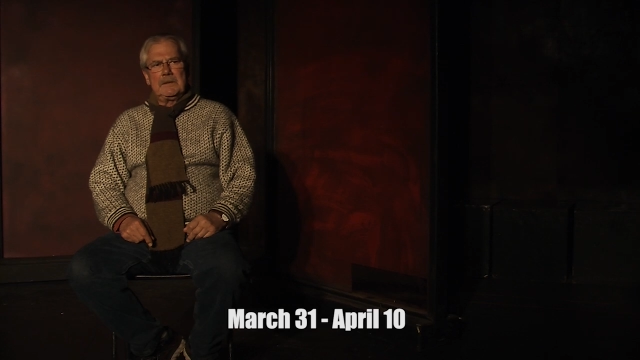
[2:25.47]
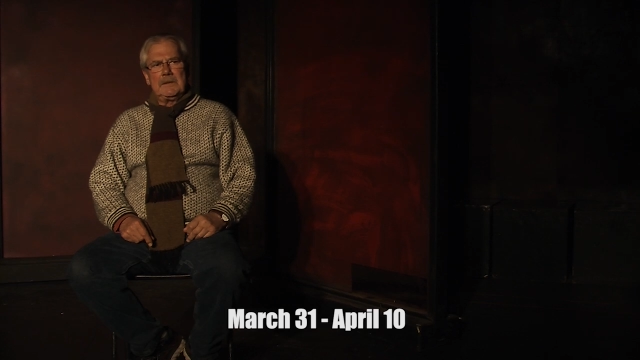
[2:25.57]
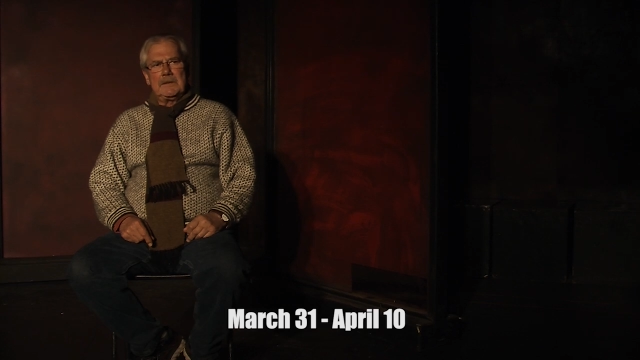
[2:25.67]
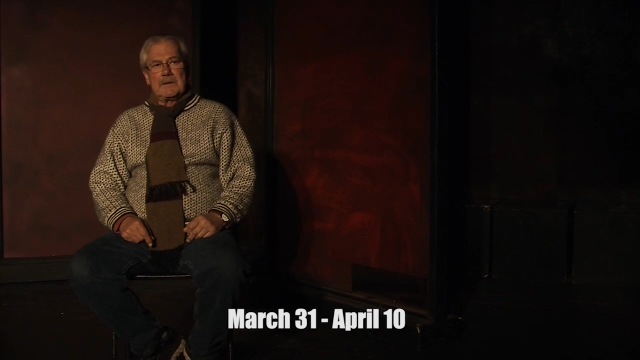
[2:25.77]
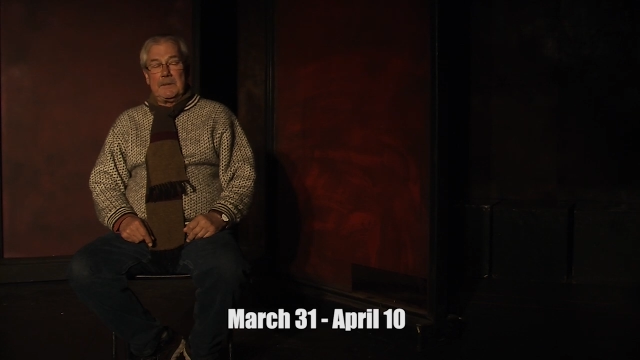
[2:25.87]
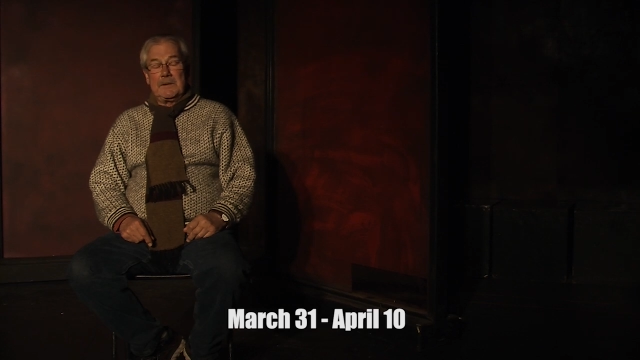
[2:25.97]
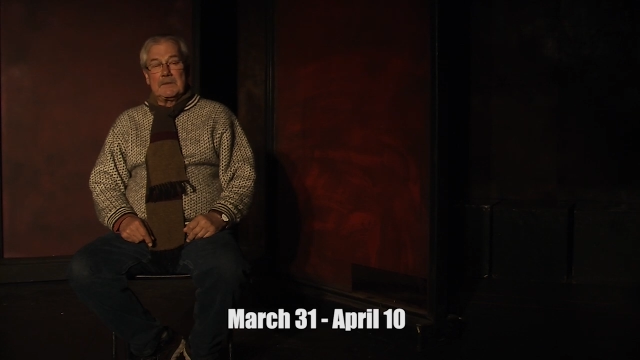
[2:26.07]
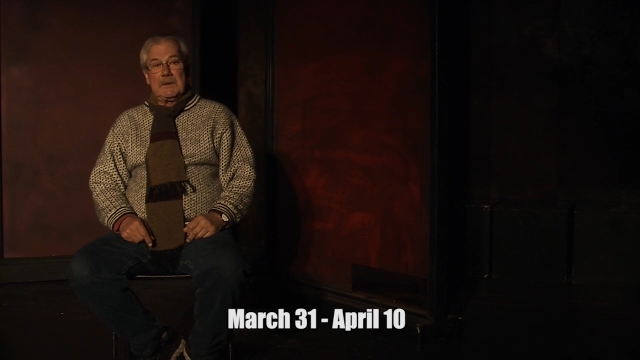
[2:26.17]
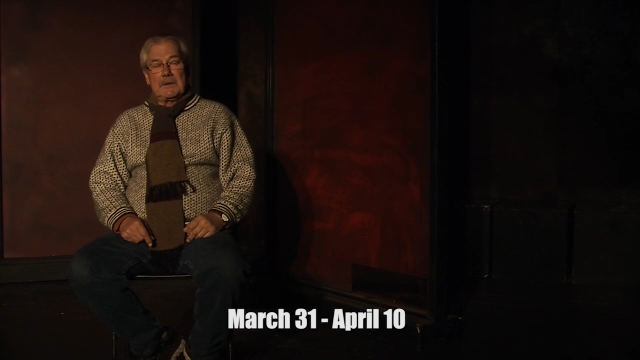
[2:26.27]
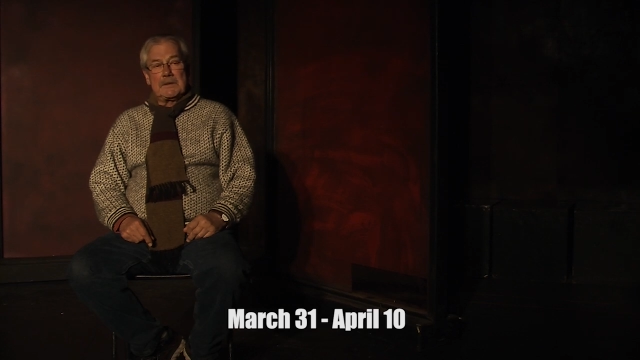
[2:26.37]
It's going to be a
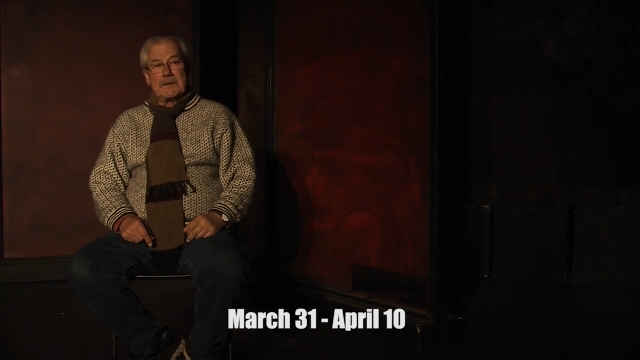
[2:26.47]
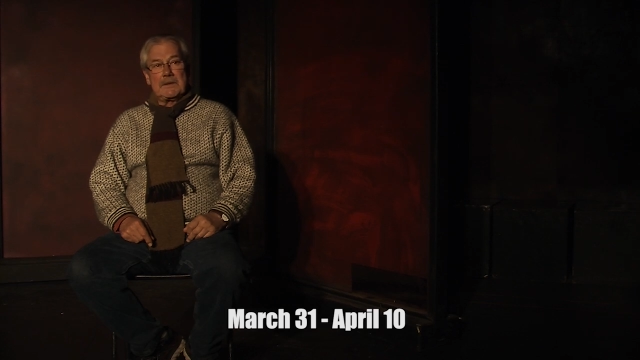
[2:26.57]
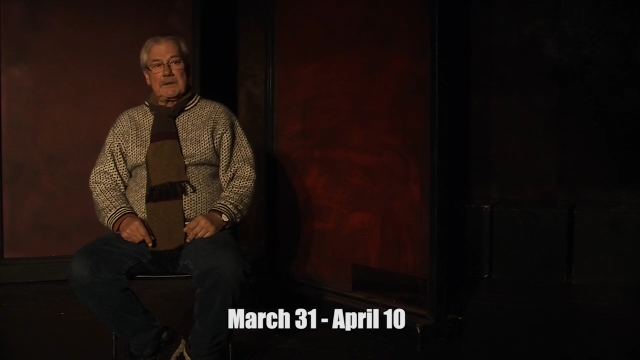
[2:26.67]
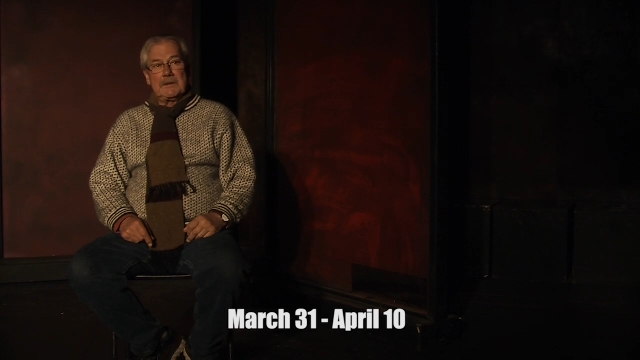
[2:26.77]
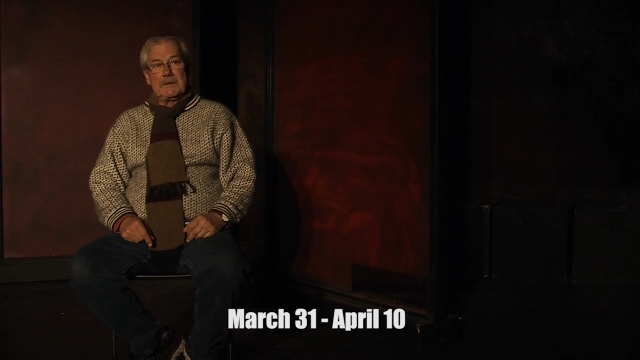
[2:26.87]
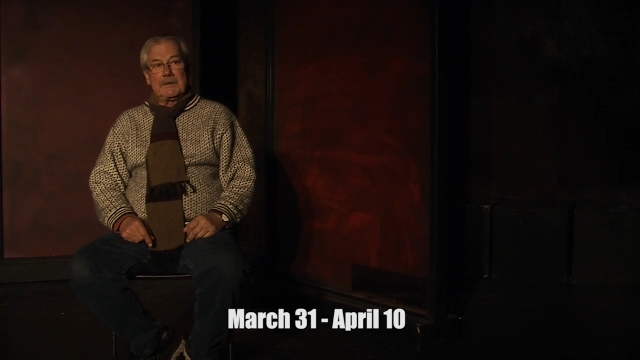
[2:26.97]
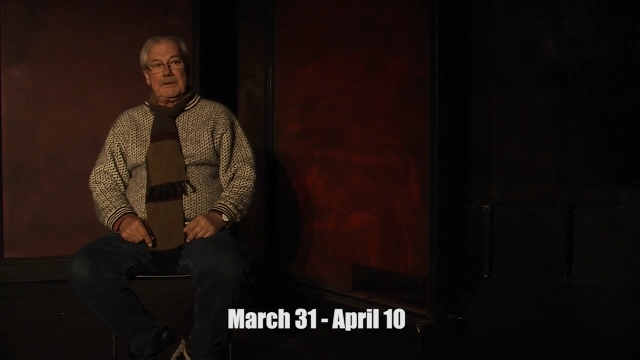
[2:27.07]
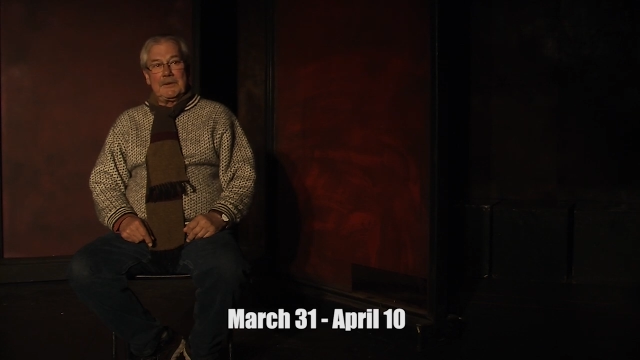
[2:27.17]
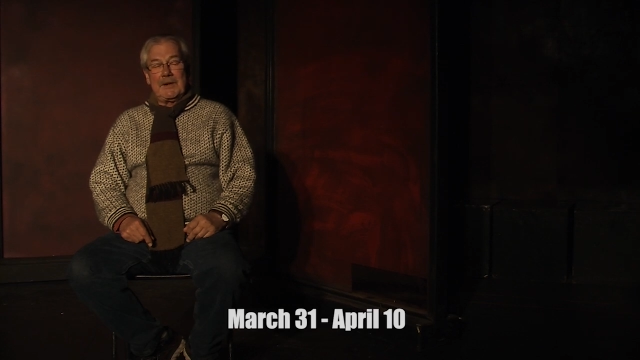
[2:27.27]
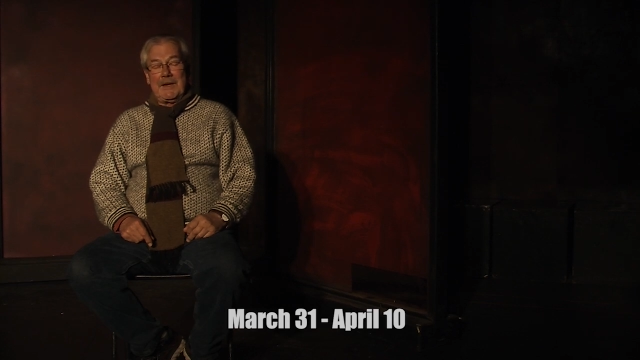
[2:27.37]
roller coaster.
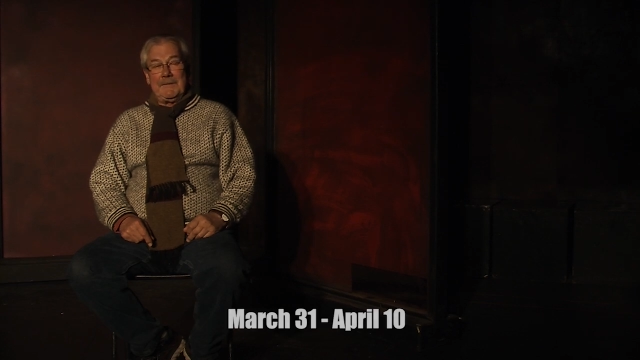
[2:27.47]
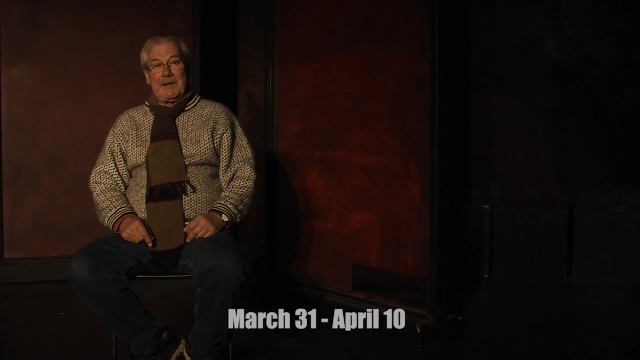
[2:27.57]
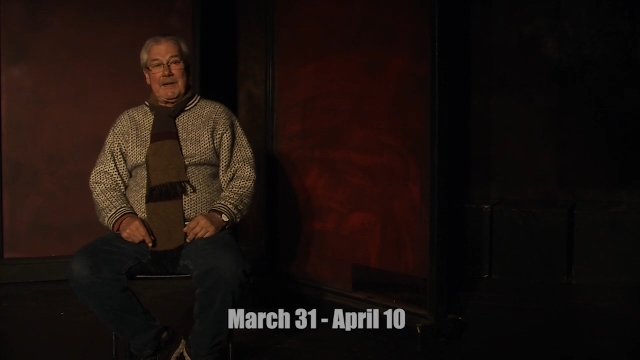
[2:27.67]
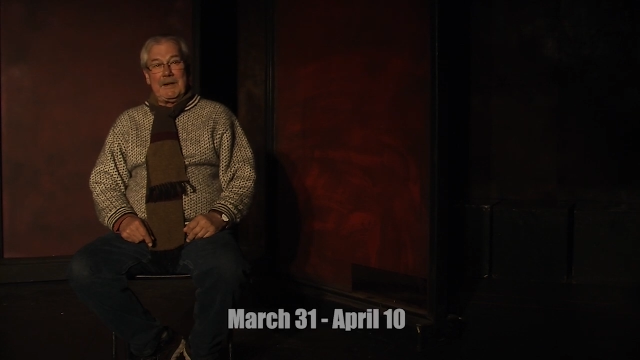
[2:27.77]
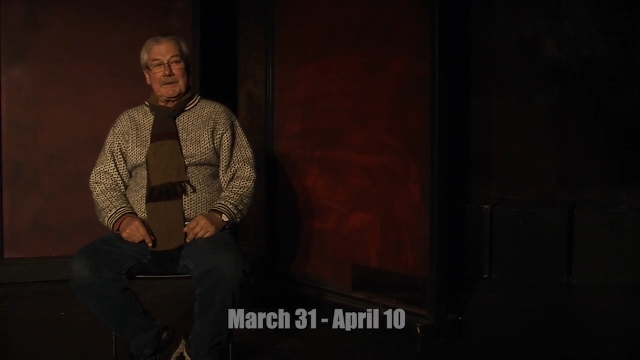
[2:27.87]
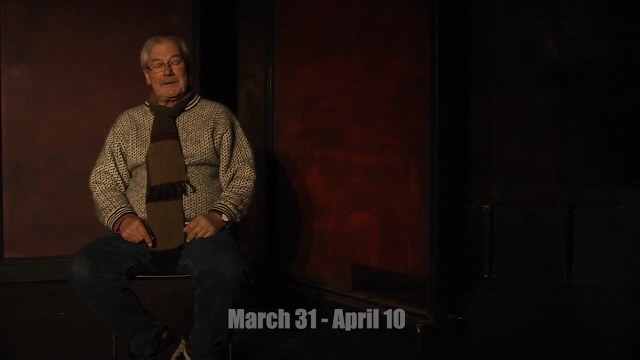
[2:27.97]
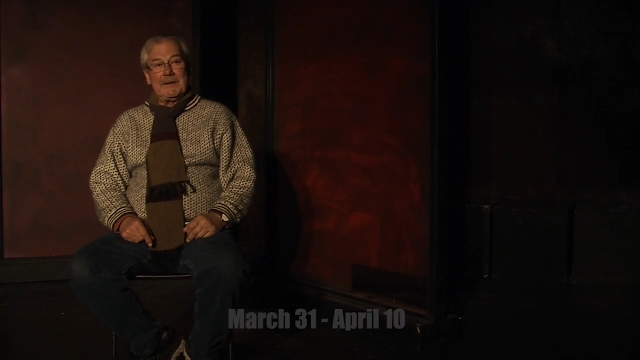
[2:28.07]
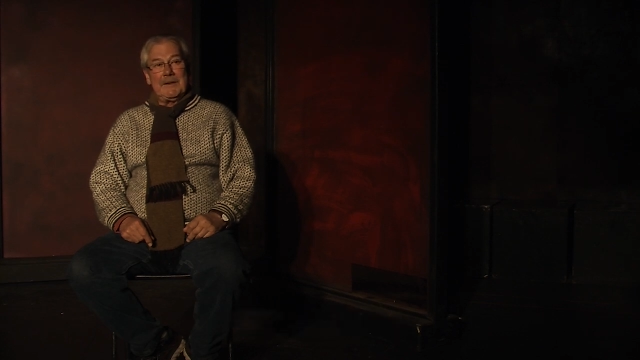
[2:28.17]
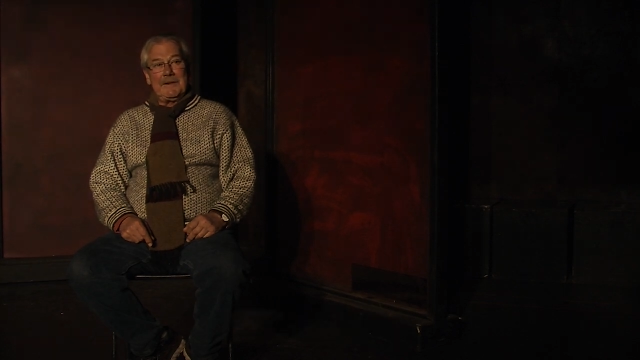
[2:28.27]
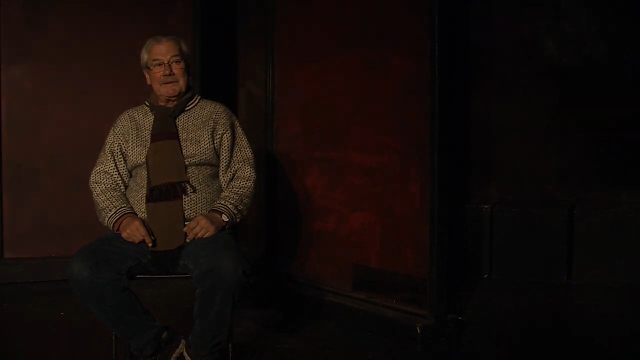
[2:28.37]
You're going to have to hang on
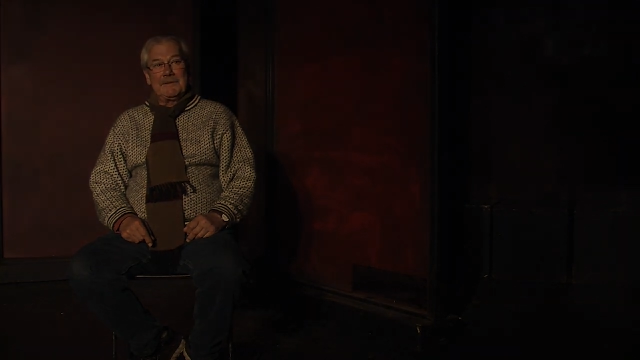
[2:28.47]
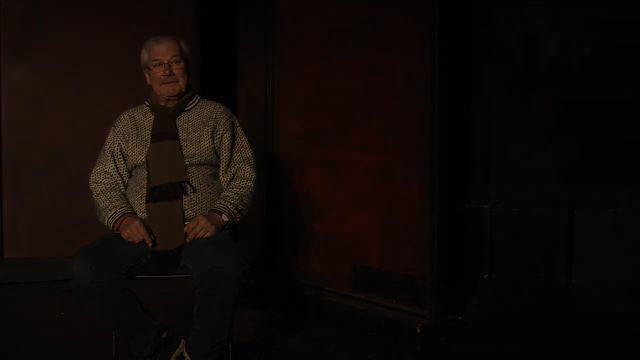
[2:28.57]
tight.